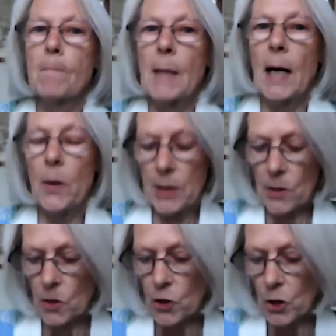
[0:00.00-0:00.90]
our
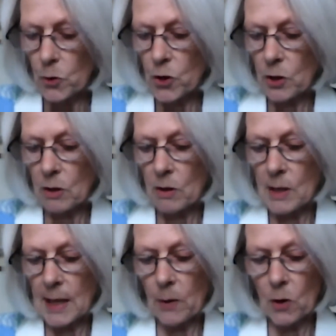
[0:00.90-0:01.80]
institutions,
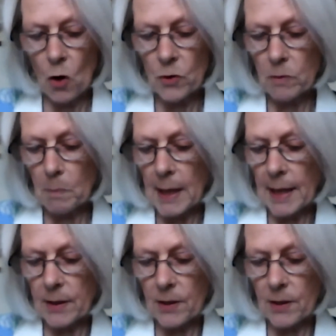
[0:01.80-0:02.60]
our complex